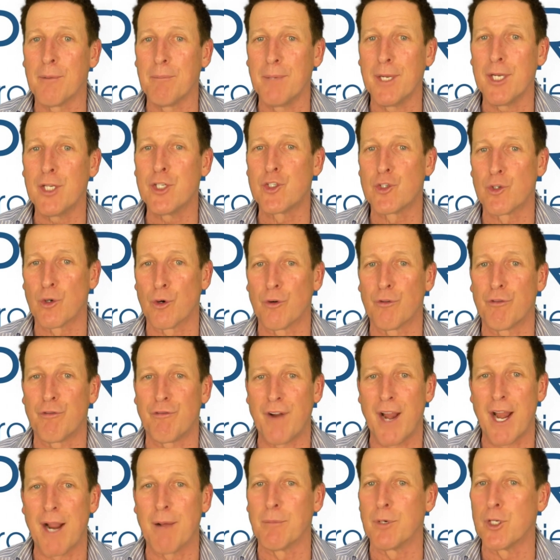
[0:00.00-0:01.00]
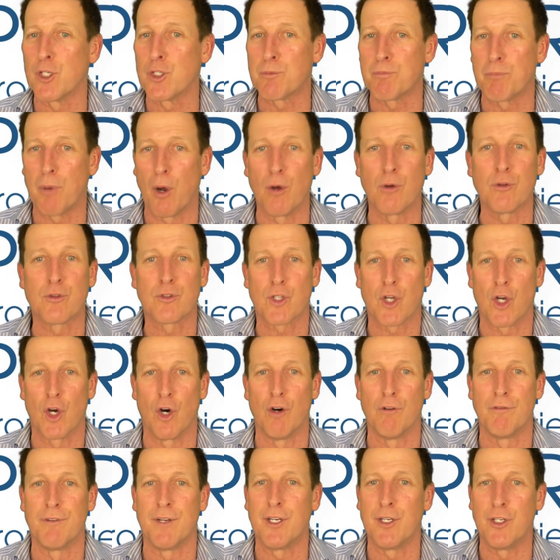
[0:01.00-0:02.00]
meets your family's
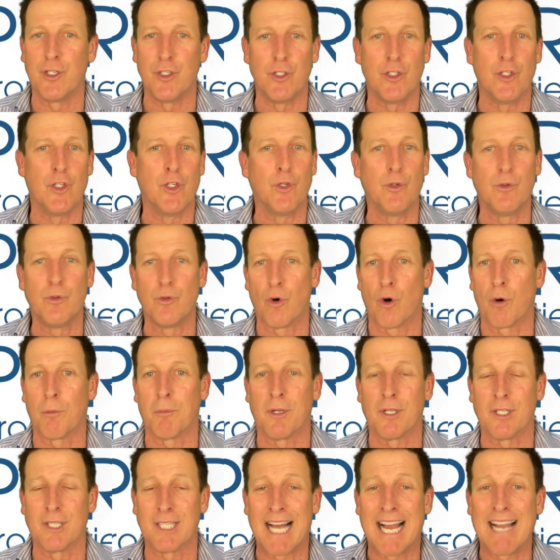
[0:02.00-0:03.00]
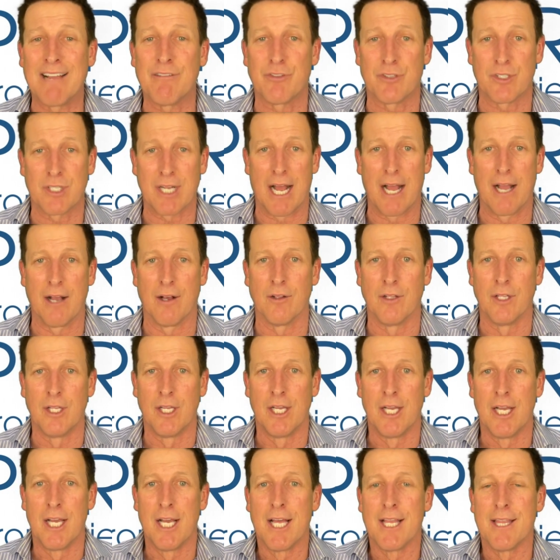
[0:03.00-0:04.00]
post-COVID new normal lifestyle,
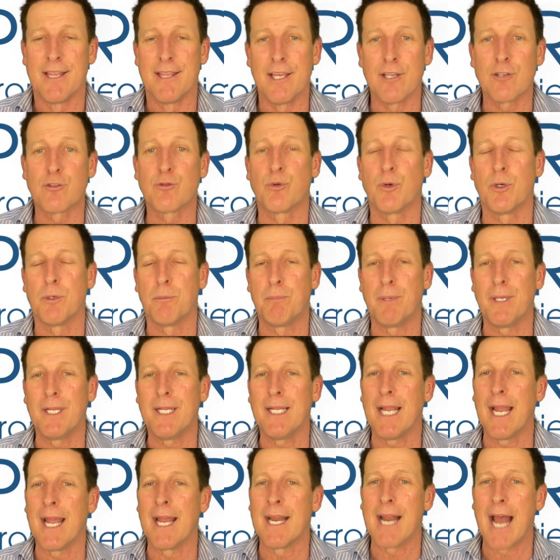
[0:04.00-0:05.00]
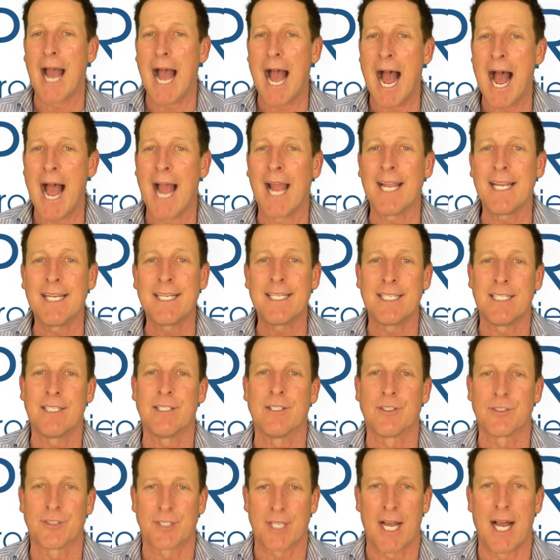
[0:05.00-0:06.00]
this would be an
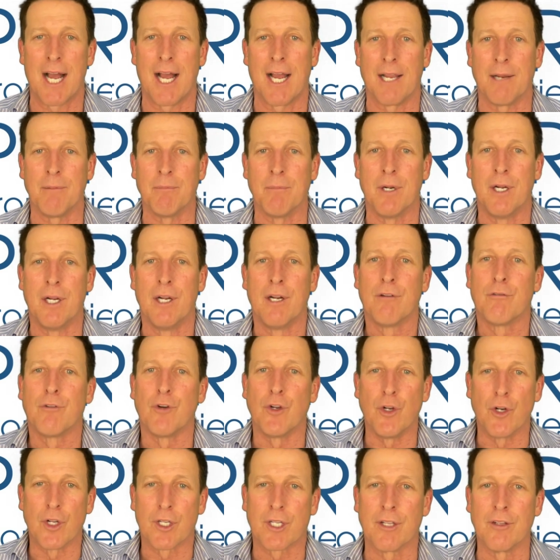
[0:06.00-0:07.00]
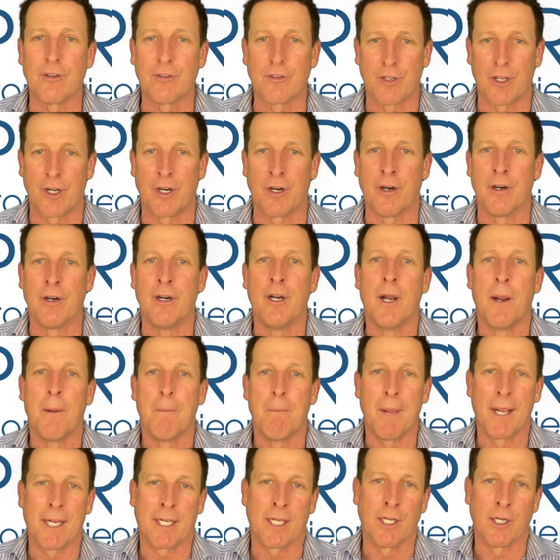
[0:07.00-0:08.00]
ideal time for you to consider
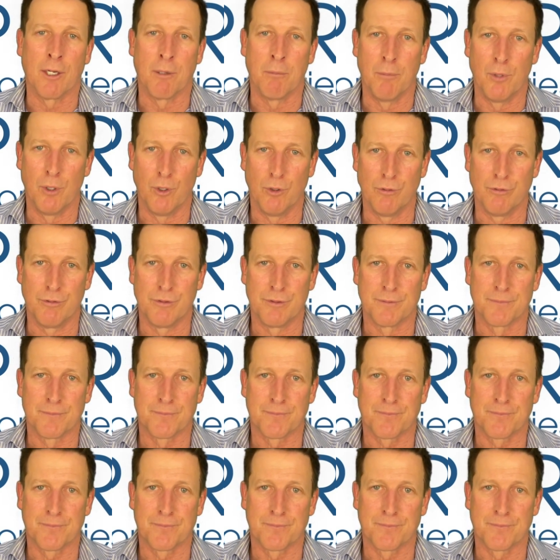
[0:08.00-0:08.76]
making a move.